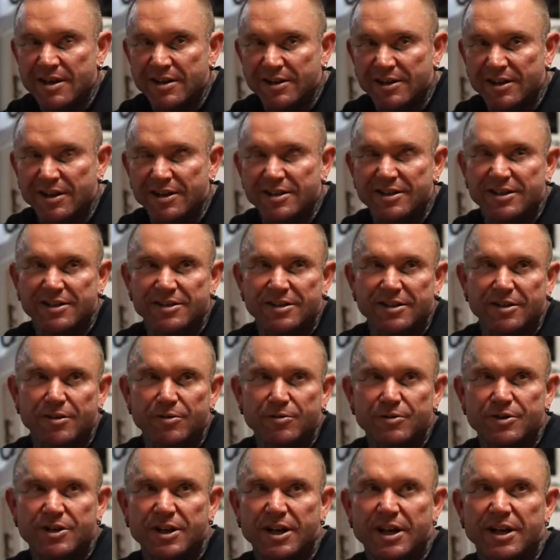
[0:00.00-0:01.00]
So there's little
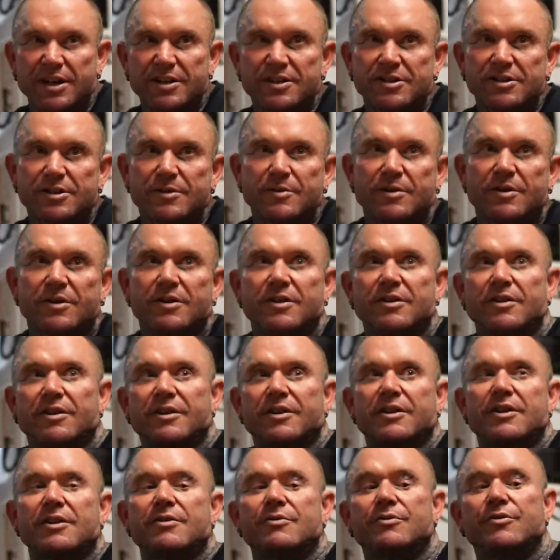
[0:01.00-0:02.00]
changes. I'm not like
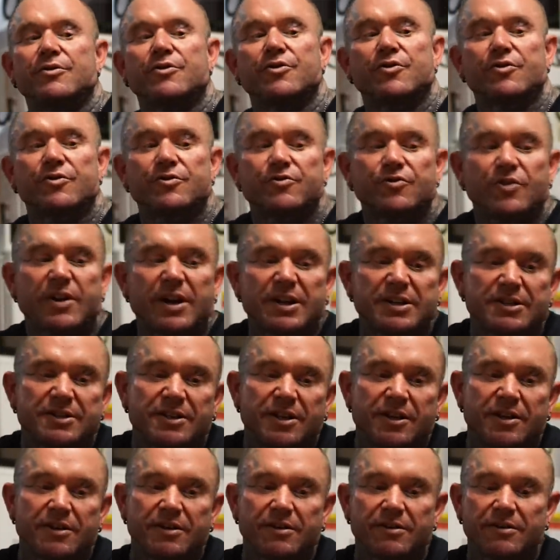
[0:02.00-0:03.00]
going
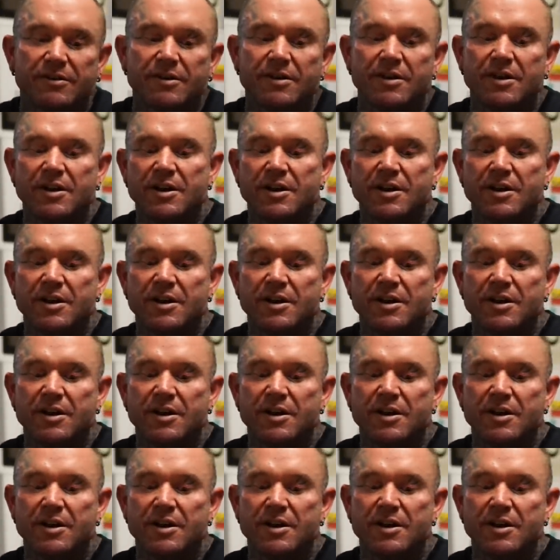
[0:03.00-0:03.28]
drastic and